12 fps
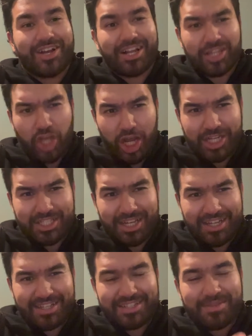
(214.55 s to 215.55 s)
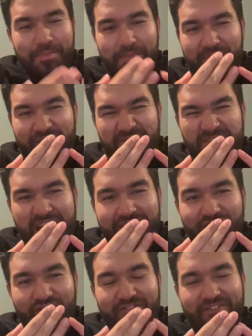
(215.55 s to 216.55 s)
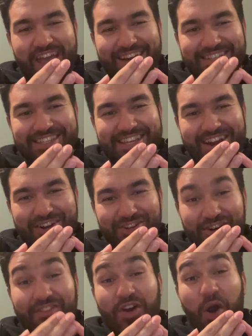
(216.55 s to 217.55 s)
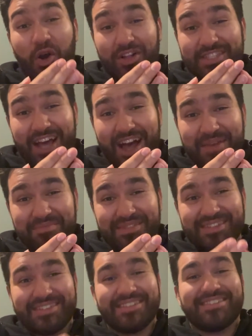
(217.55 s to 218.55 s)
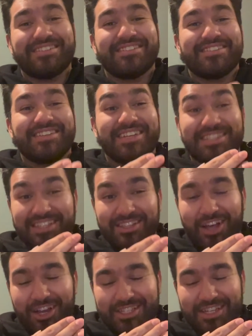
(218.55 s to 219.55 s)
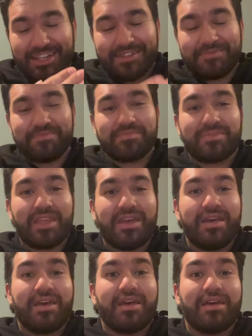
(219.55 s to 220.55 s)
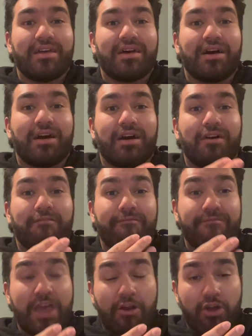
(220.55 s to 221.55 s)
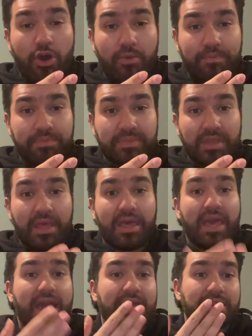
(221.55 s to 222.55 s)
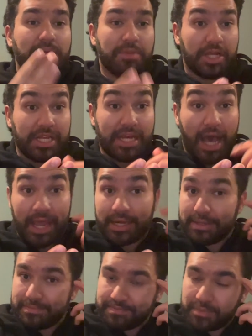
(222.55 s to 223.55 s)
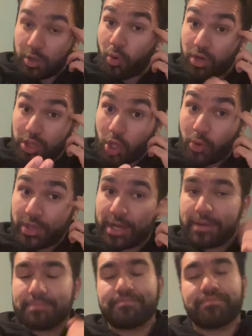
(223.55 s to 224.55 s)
Glockta, favorite fantasy character of all time is Glockta, Pharaoh, and the Bloody Nine, or Logan.